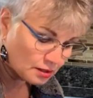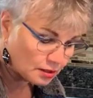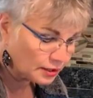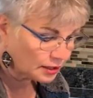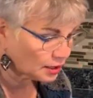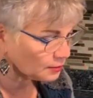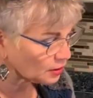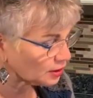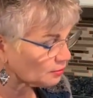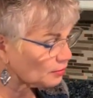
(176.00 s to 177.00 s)
All right, I'm
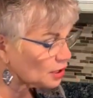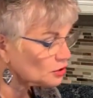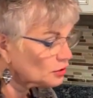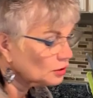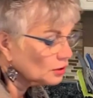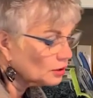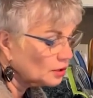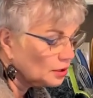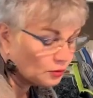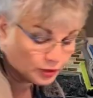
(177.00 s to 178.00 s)
going to measure.
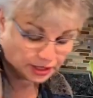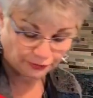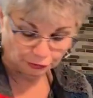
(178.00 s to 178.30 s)
We need